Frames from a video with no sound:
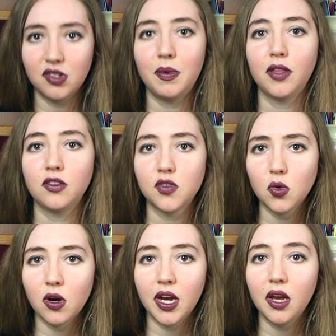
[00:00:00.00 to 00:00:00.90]
and about the
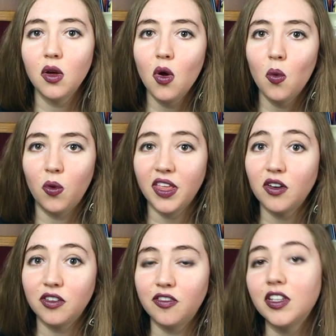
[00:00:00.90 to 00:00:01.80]
story
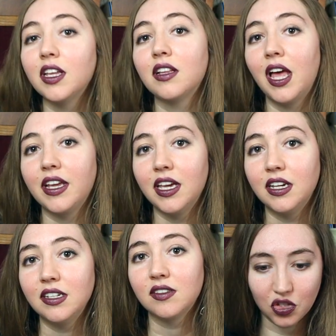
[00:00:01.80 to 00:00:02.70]
without it feeling like it
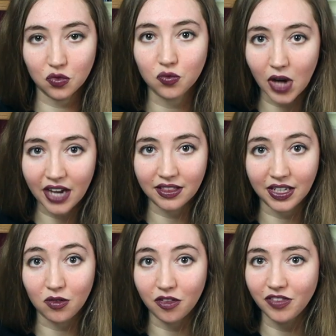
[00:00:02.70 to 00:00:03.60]
is
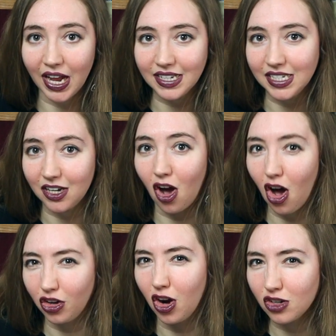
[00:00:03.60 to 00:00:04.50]
directly reflecting
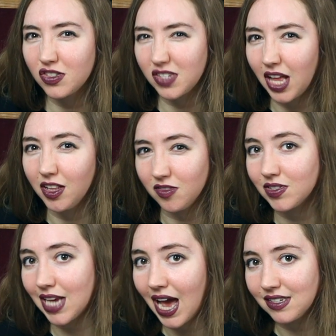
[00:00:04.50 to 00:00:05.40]
on
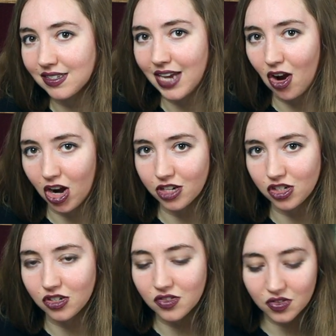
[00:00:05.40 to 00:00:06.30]
ourselves as
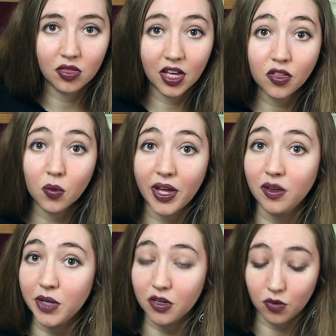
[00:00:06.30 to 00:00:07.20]
characters. The other way
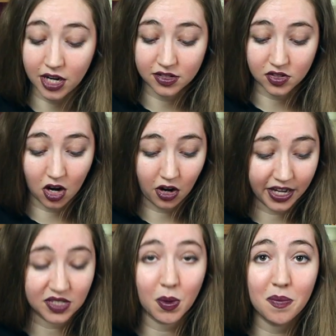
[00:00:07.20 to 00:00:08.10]
that we can write a song
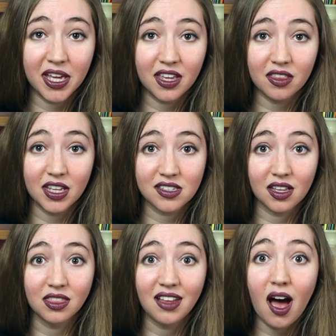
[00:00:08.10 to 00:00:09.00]
is by making things a
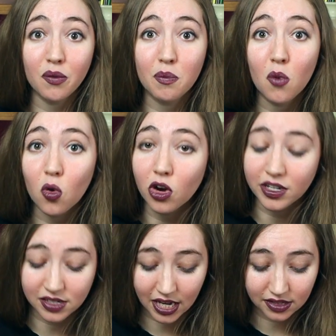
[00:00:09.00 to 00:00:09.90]
lot more
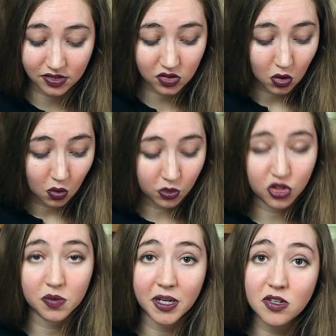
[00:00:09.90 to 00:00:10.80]
intense,
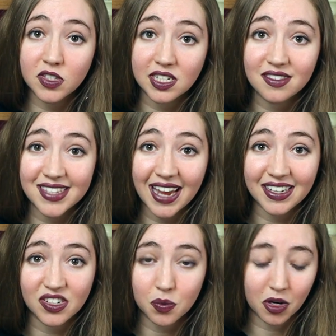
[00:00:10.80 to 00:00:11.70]
which is by using
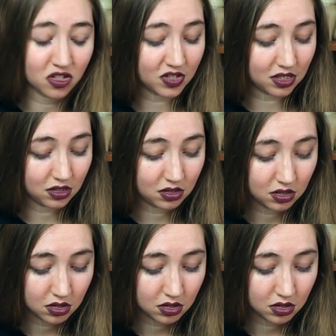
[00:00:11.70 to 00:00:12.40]
second person.